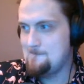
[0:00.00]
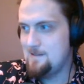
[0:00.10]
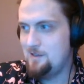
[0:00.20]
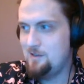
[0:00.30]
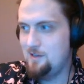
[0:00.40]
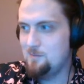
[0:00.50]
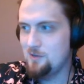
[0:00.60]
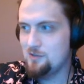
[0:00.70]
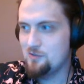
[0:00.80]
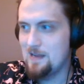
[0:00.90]
You need
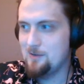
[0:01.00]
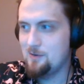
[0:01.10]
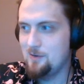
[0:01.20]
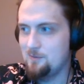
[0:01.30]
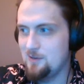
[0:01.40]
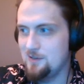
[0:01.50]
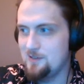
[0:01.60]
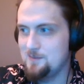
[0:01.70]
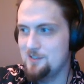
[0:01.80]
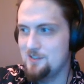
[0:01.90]
more drama queen, Rory.
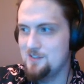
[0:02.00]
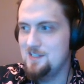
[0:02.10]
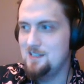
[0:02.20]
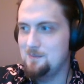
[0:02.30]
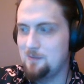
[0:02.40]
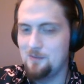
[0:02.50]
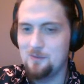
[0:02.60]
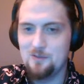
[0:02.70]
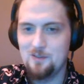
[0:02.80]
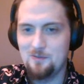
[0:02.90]
Smudge is deeply
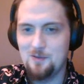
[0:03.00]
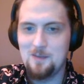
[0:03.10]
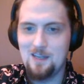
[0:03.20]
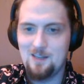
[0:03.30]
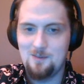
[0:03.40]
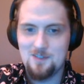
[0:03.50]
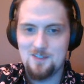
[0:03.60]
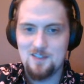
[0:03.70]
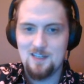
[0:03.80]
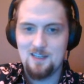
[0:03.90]
wounded if we make any
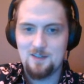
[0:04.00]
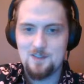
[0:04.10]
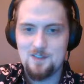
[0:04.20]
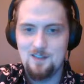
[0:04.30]
mistakes.